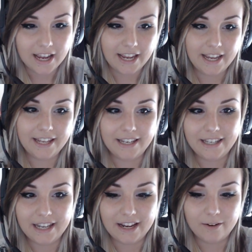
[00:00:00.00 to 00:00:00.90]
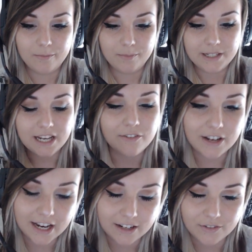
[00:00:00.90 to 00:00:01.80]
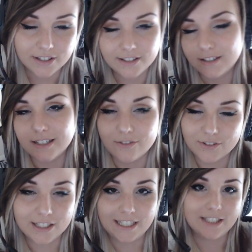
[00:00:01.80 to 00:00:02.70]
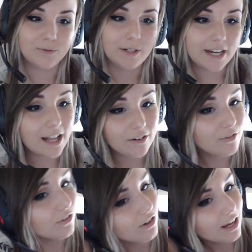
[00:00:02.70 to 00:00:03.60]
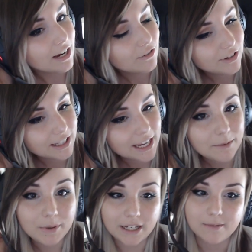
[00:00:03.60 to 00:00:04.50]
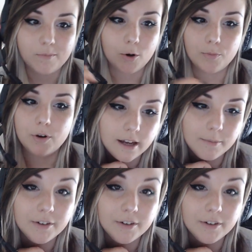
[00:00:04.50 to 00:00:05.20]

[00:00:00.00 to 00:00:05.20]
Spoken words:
And besides that, if it's really needs to be colorful, I really like pink and purple.